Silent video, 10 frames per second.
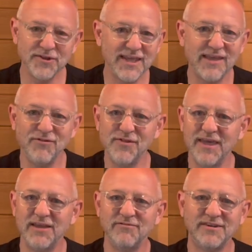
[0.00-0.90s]
give you the
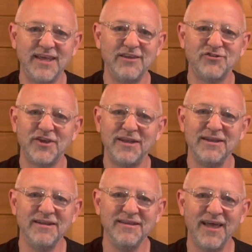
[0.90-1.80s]

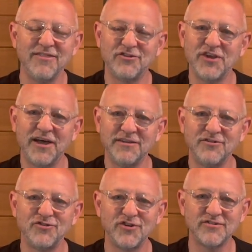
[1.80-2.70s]
invitation and the
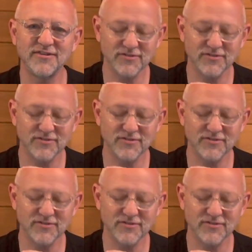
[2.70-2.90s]
challenge just as